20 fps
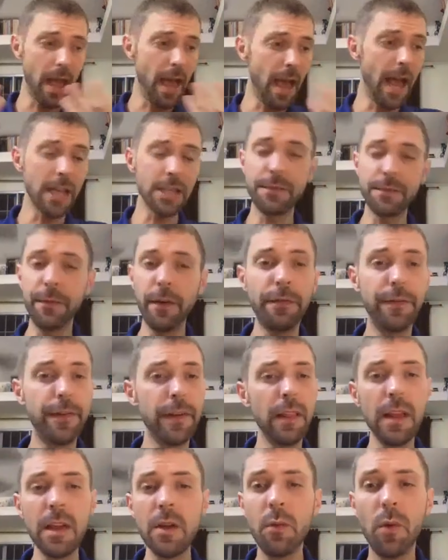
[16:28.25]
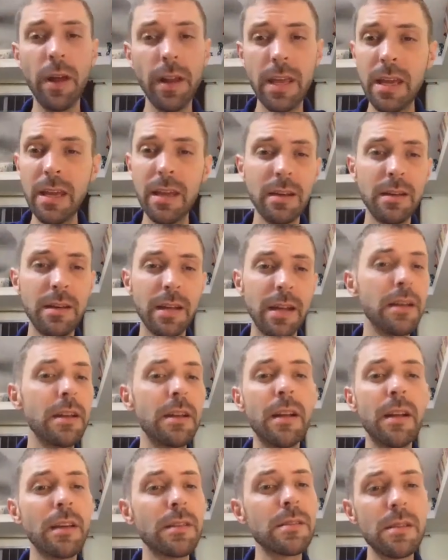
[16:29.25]
as fulfilling what he
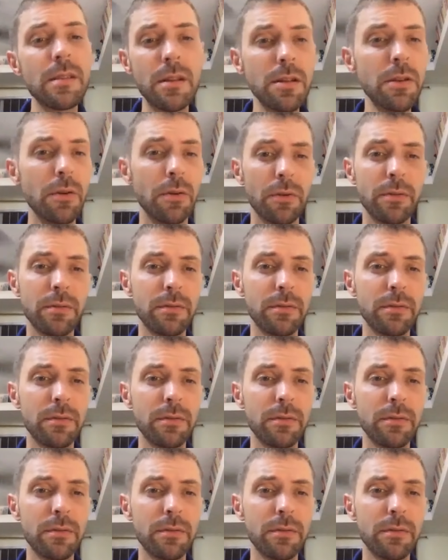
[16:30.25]
intended us to do.